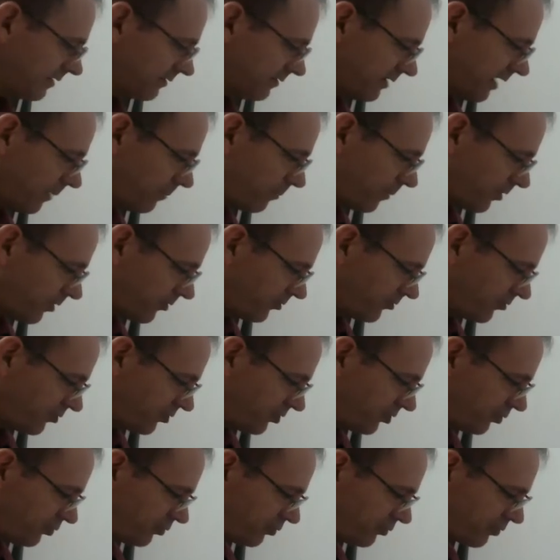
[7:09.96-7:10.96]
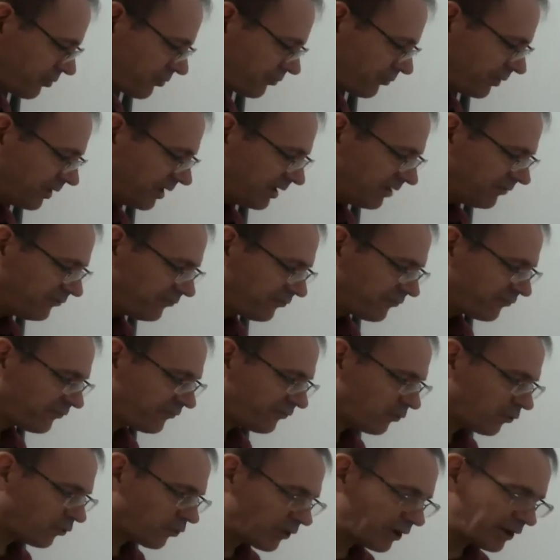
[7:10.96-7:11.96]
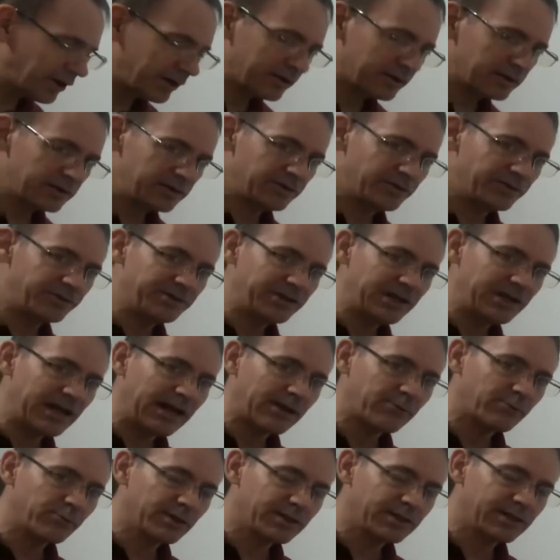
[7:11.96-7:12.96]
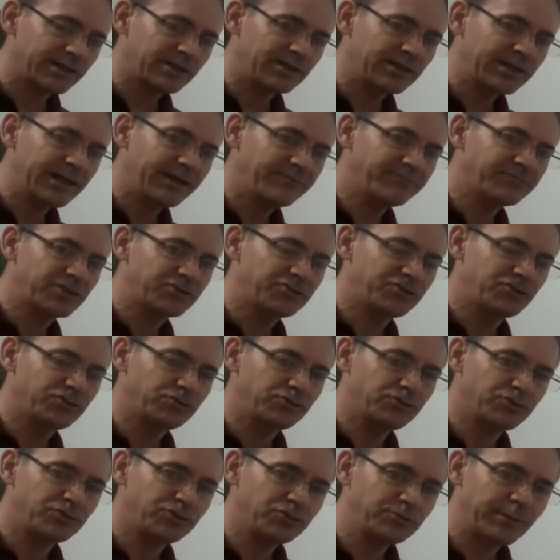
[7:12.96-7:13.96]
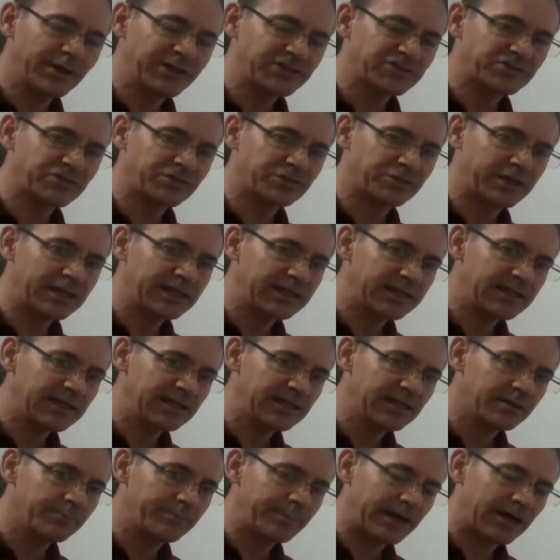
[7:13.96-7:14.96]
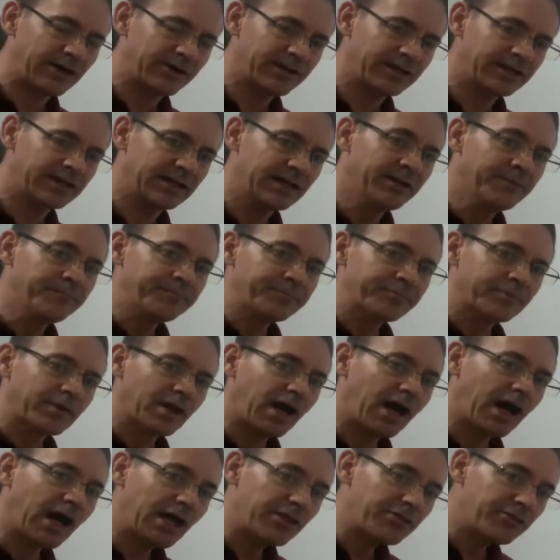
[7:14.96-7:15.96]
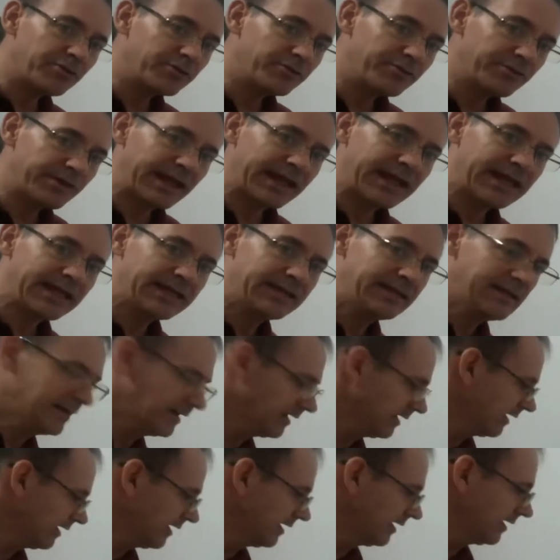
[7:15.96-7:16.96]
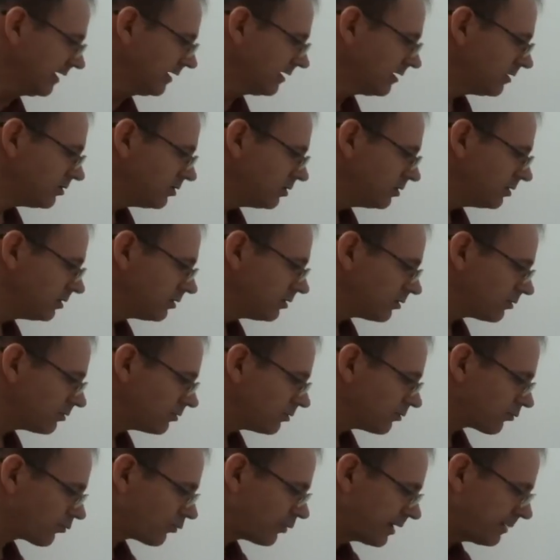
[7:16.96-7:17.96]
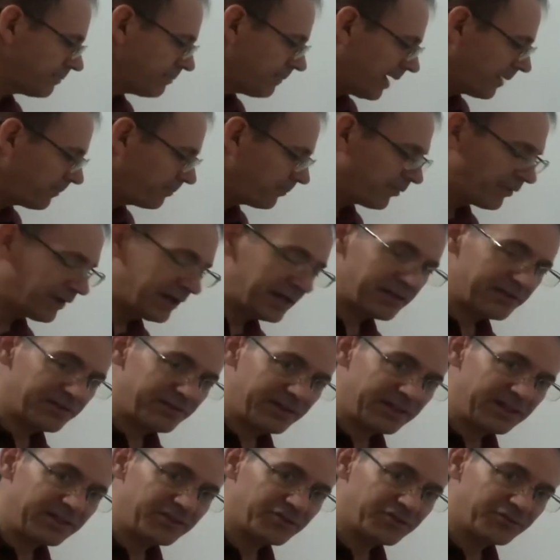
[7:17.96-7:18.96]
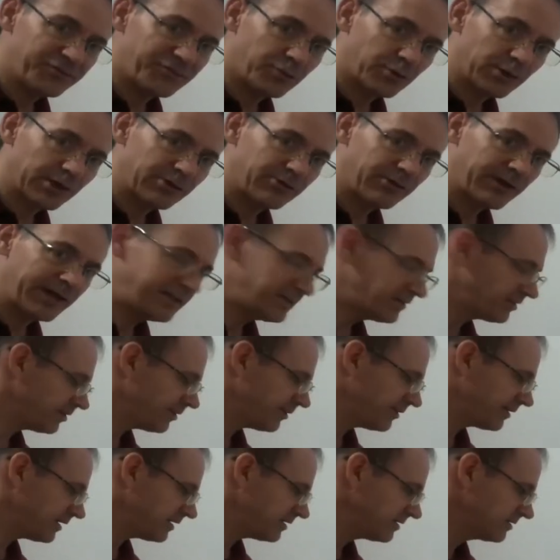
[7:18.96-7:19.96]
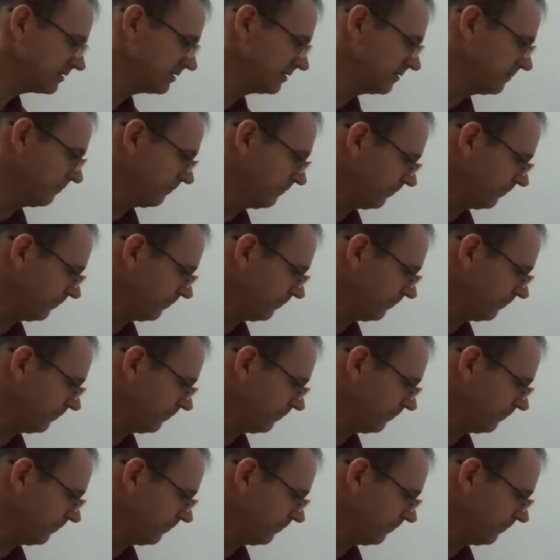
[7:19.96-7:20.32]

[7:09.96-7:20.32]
numbers 2, 3, and 4, you're not really going to have to do too much thinking about it, other than remembering these 4 criterias.